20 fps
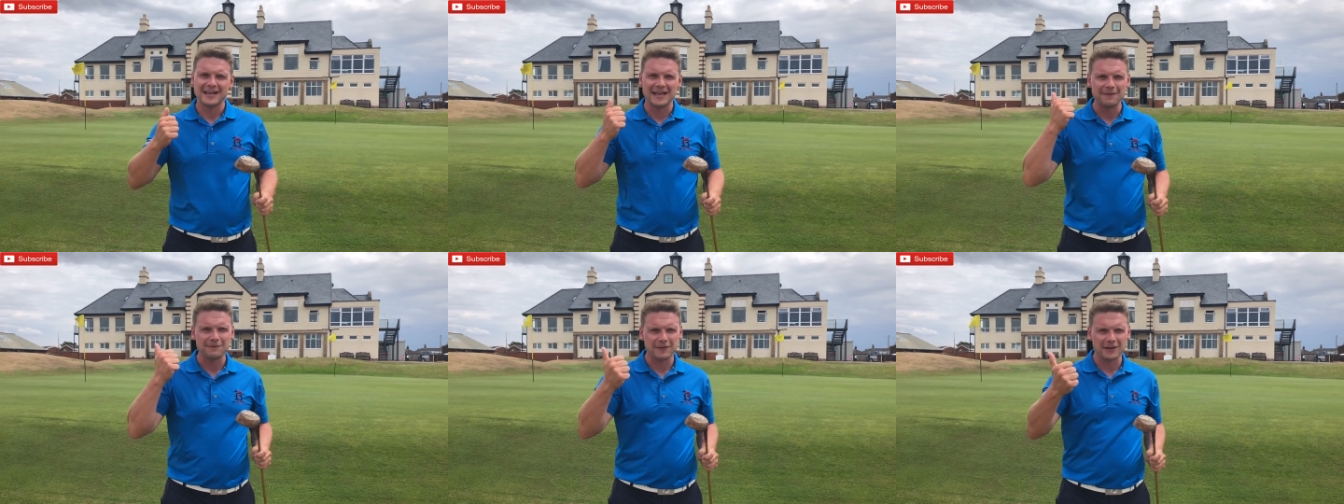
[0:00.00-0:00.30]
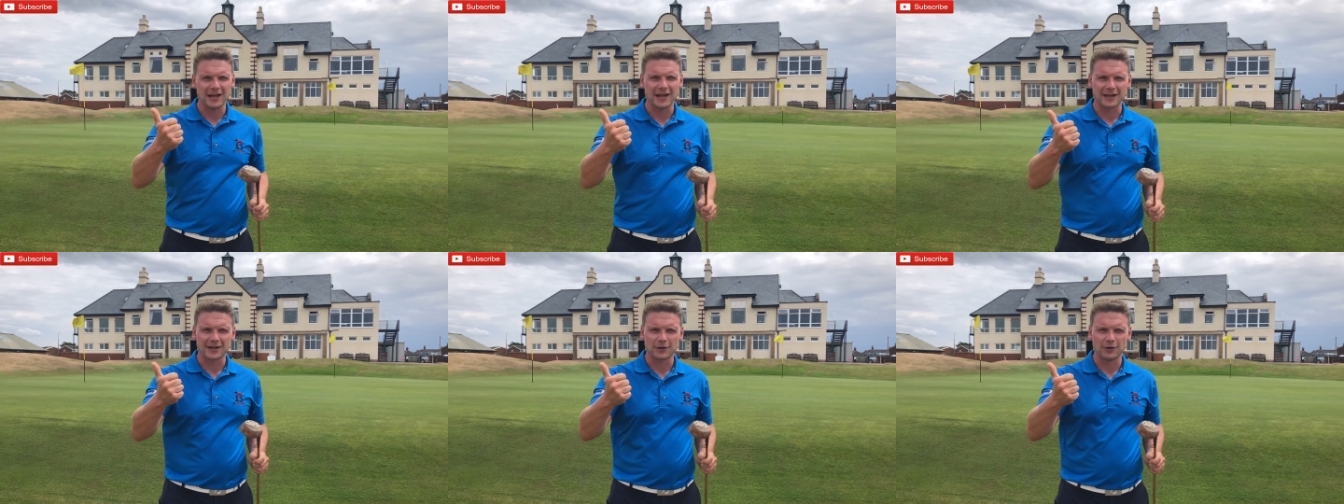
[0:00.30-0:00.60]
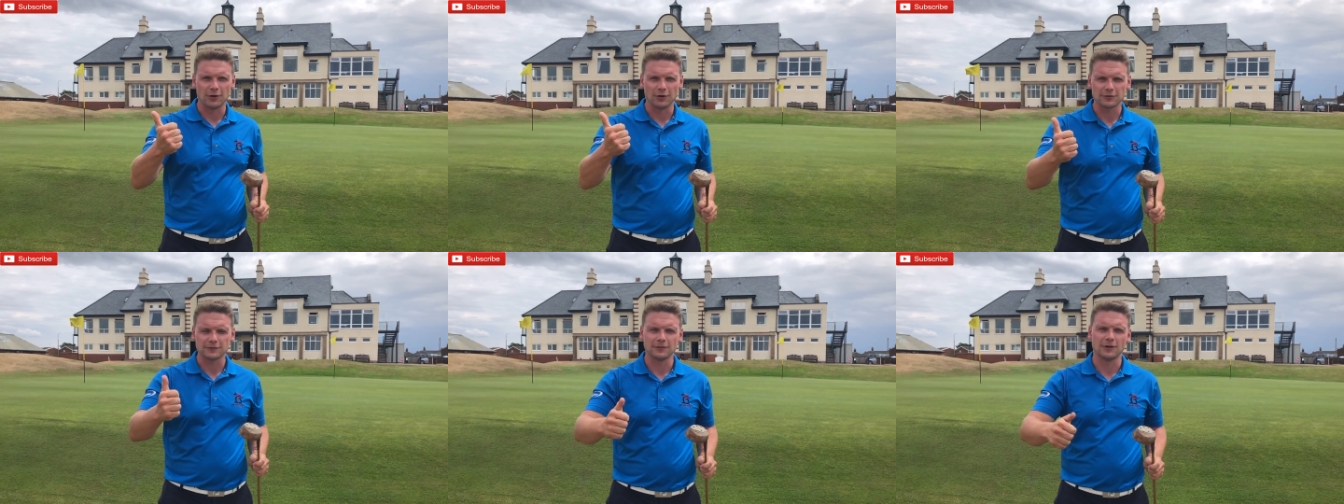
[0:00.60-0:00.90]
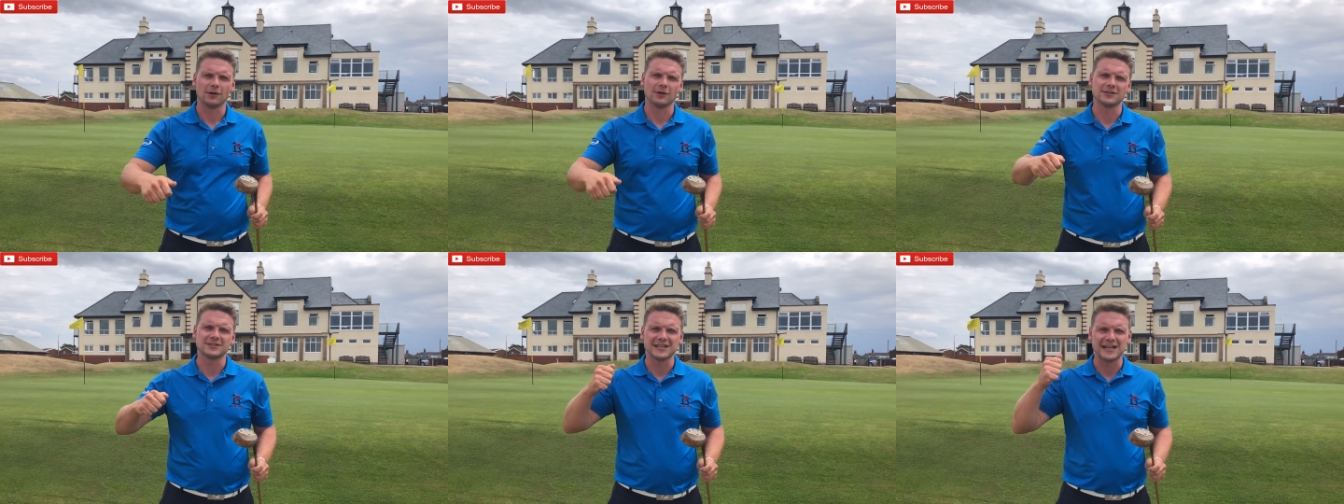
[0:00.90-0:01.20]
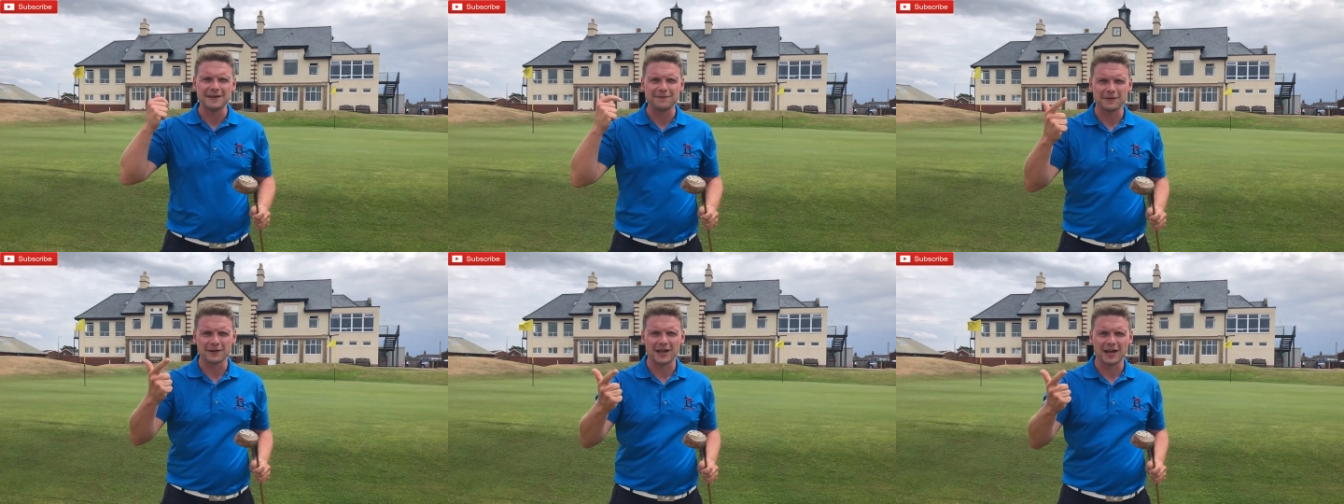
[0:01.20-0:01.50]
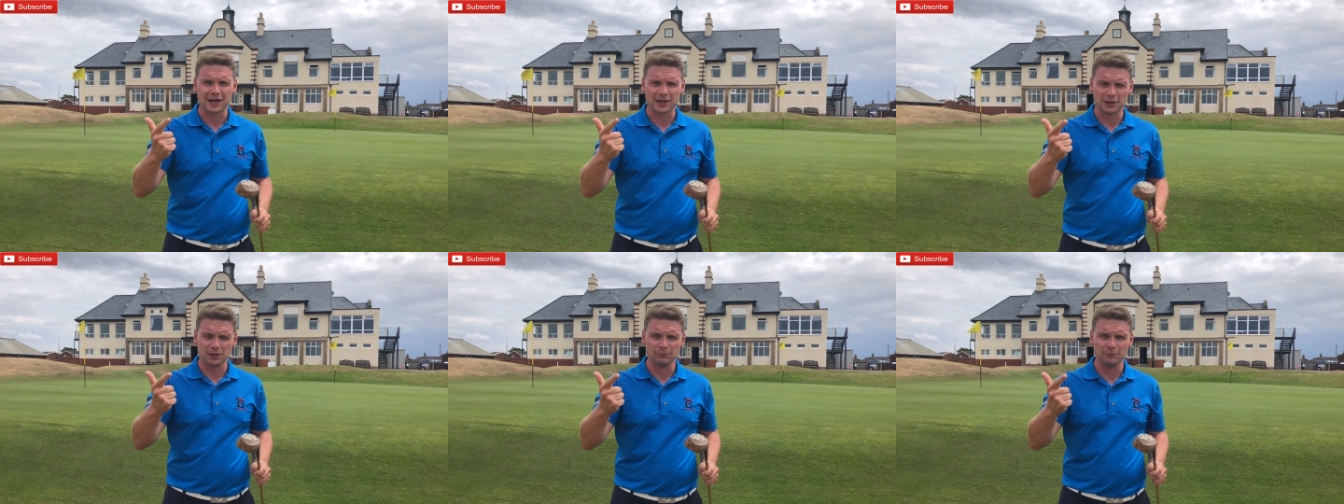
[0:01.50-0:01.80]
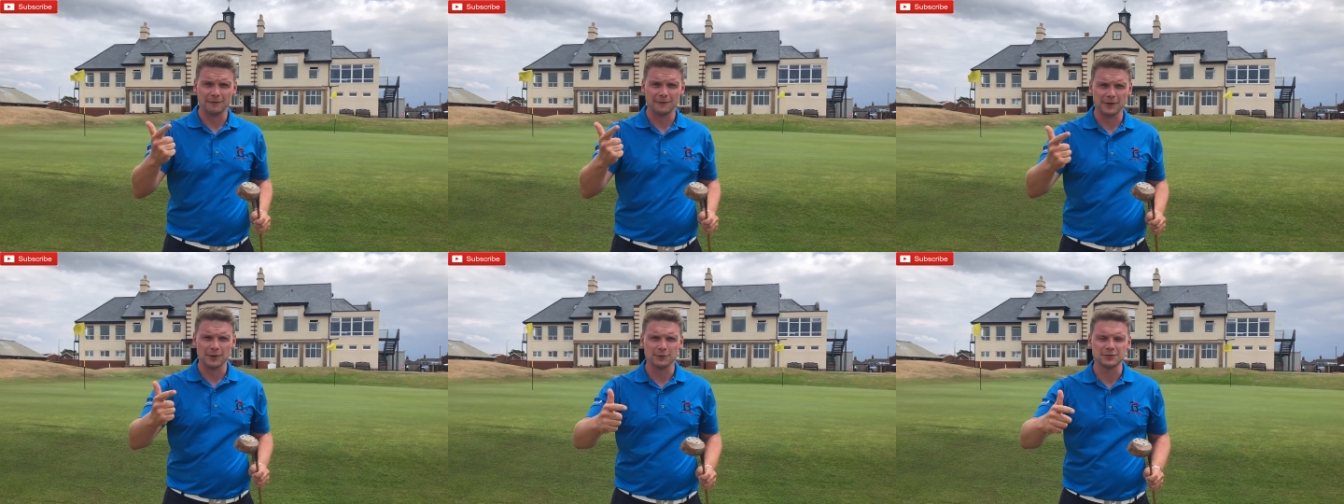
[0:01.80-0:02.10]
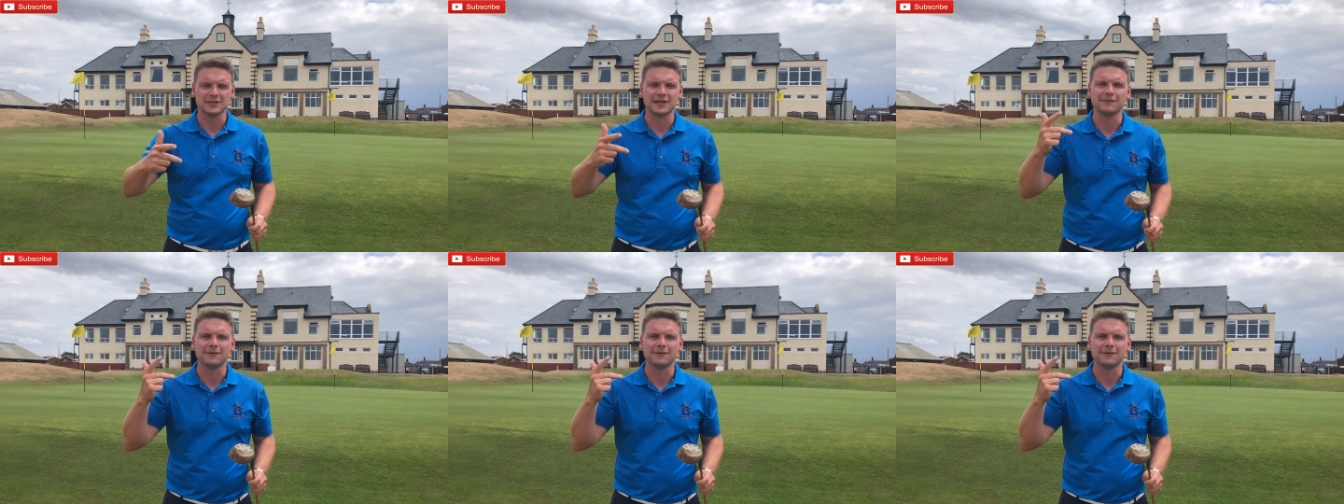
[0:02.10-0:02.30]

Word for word: If you like course vlogs, if you like club reviews,